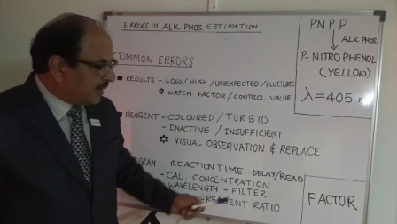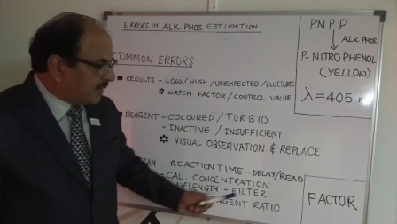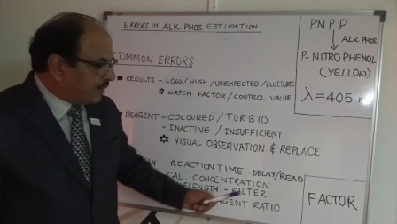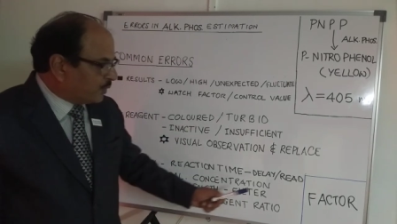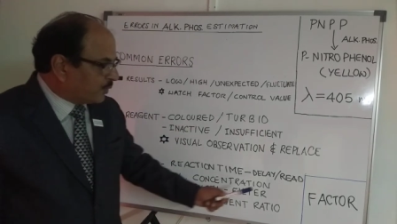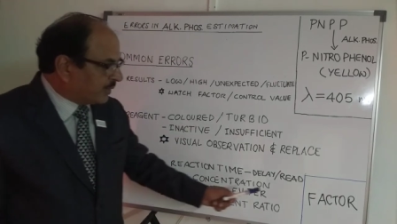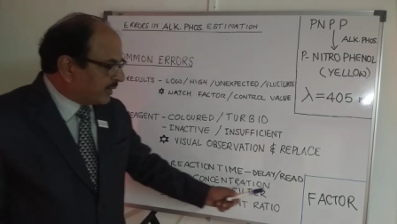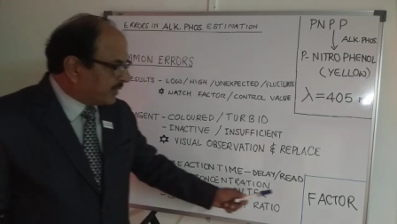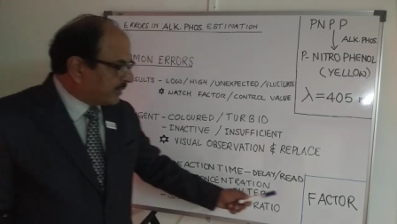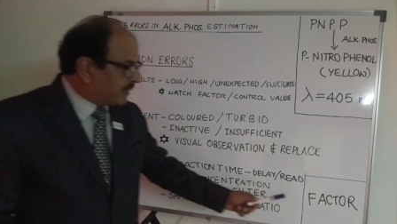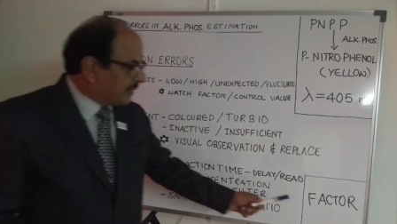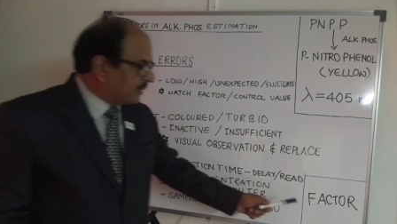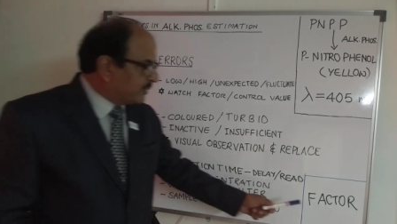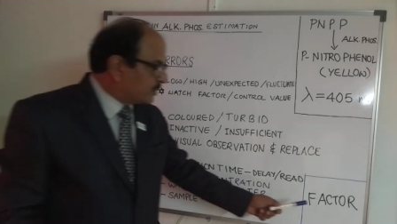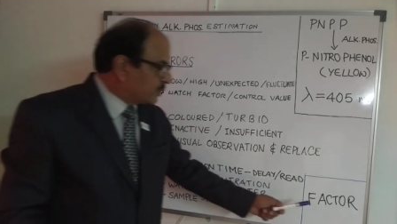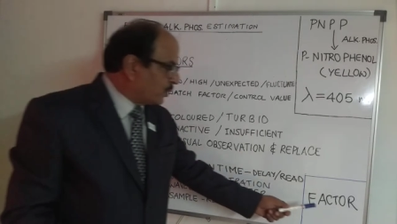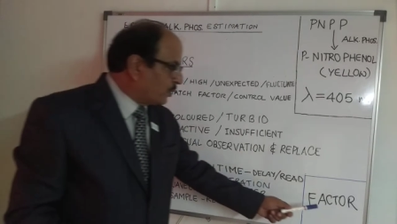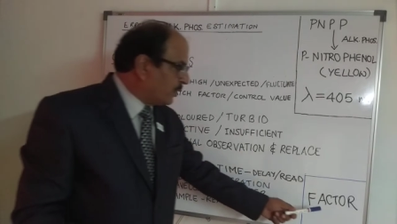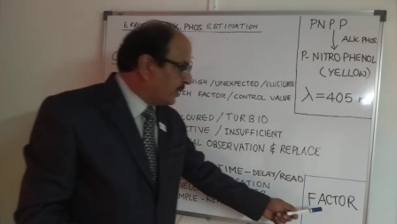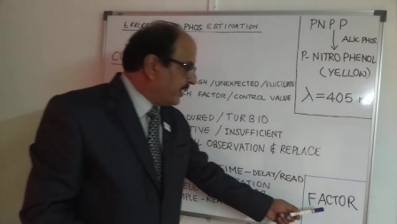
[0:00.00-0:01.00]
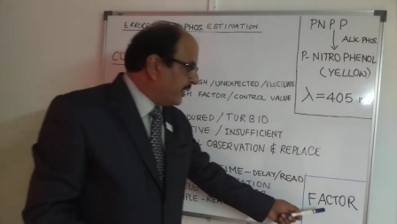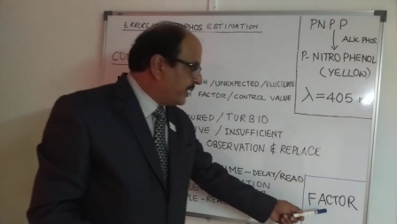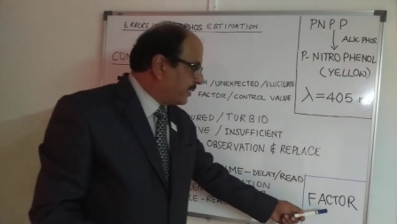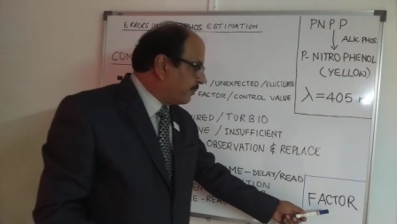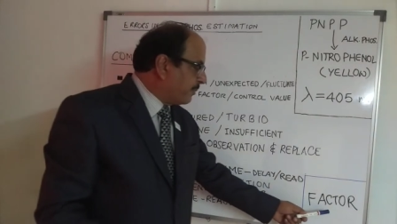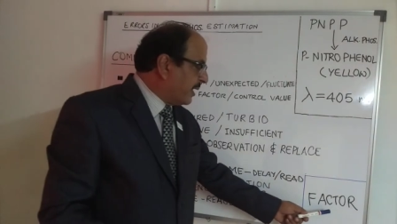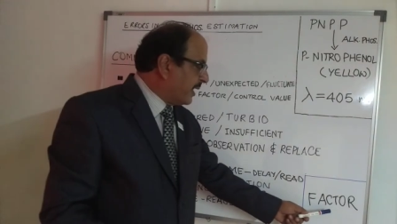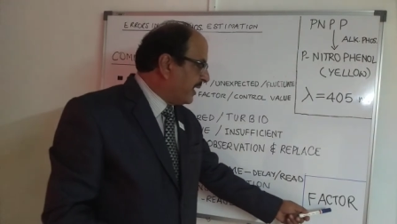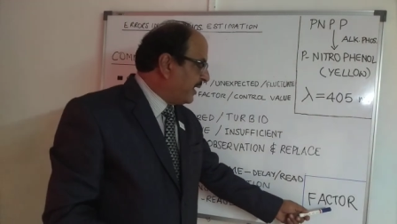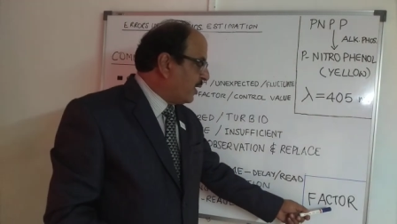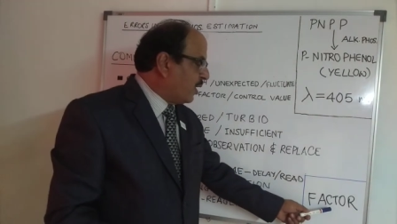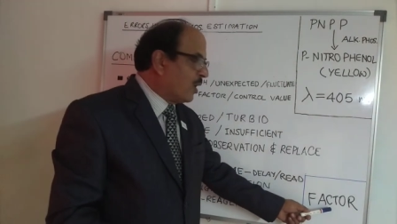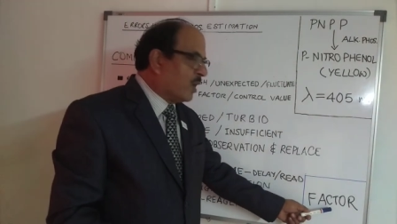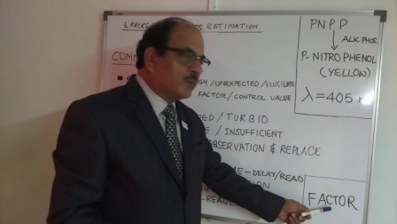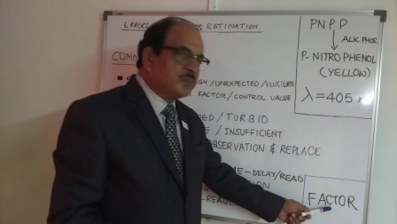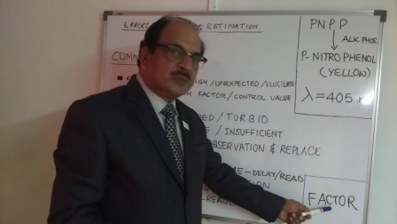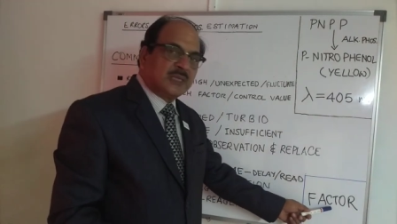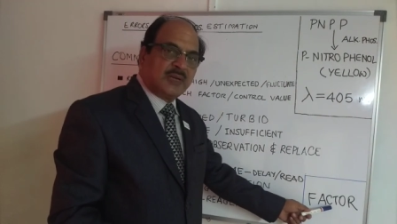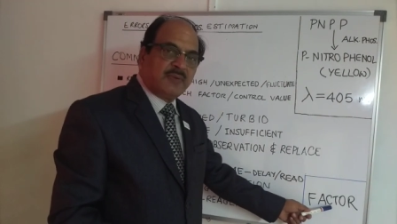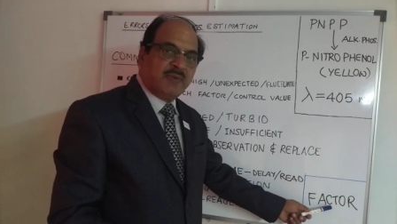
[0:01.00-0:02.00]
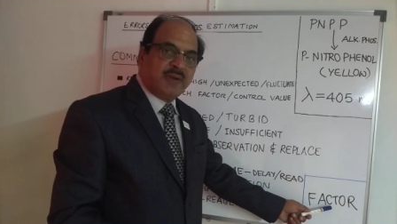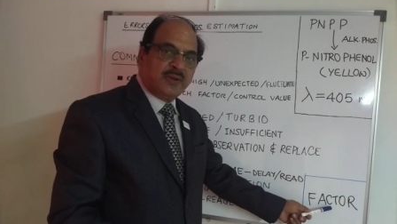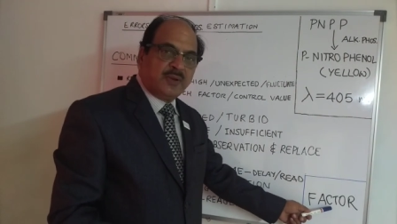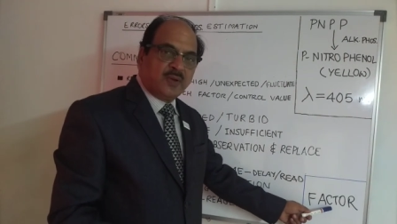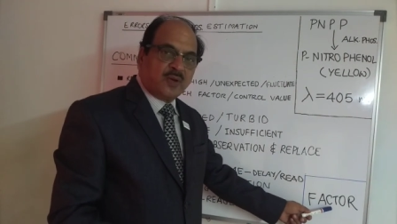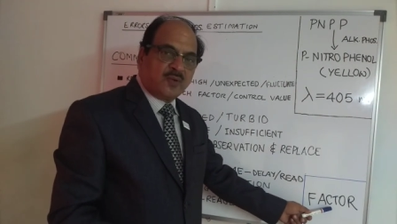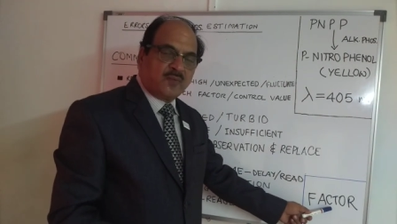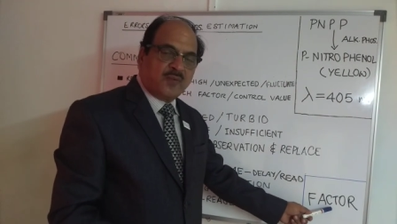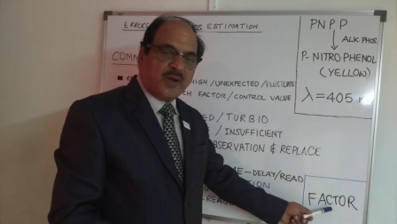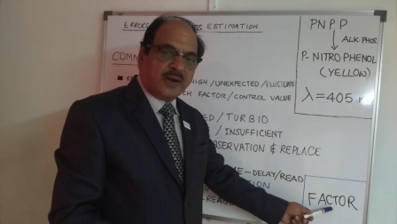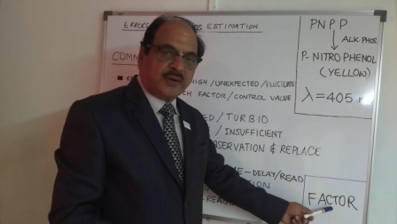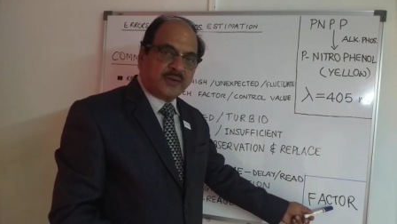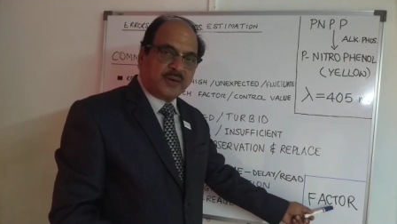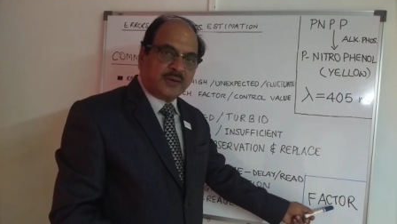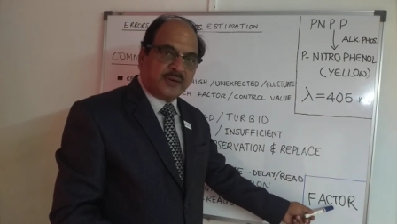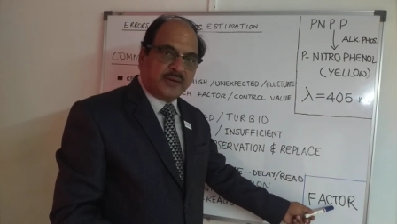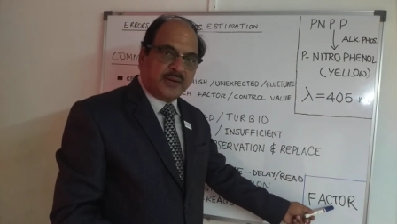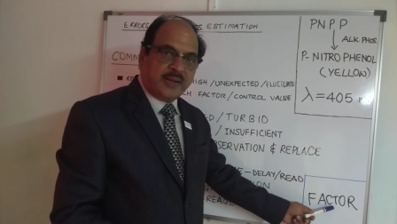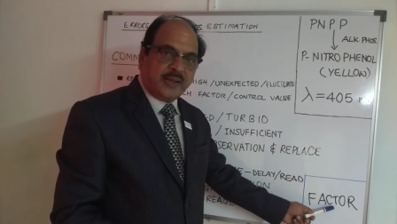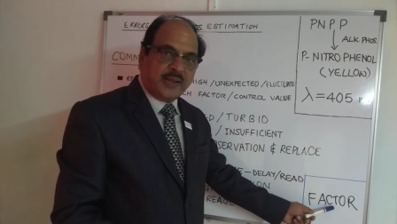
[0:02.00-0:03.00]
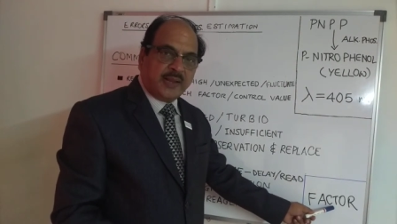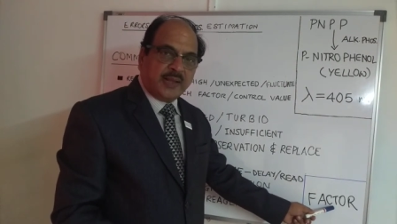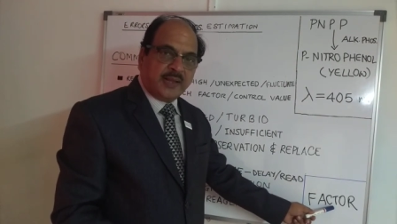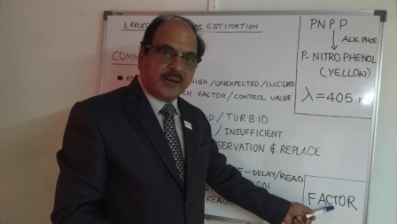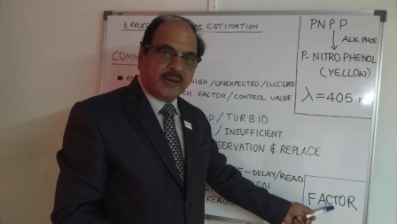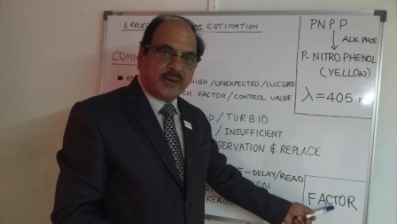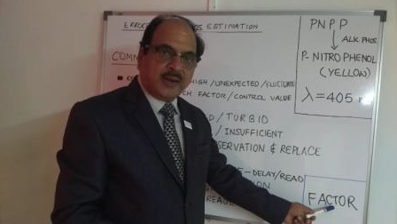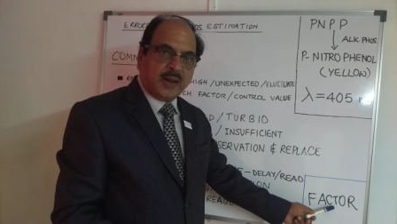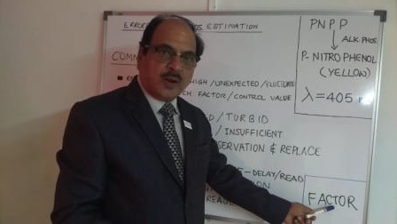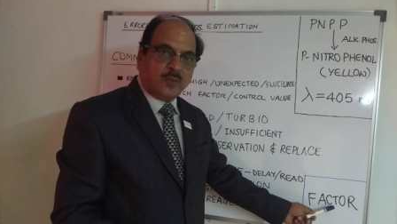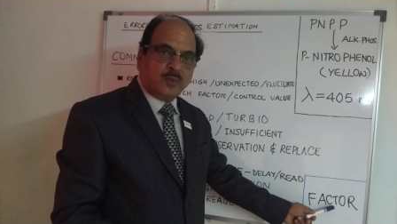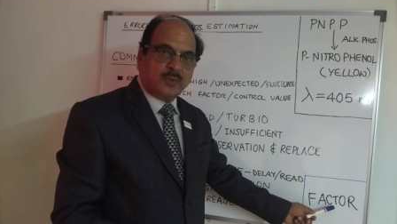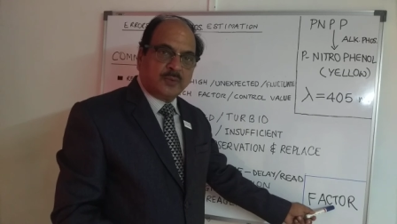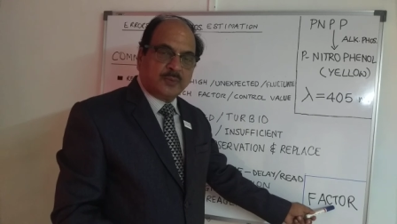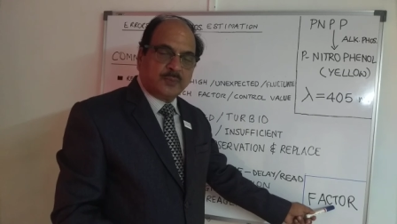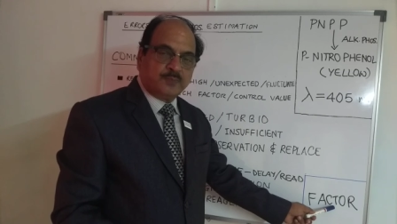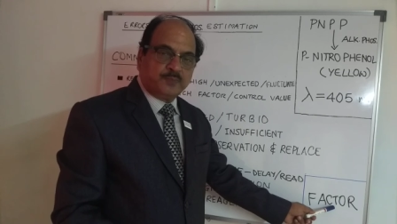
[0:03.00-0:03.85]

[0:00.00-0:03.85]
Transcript: you can control it by observing your factor day in and out.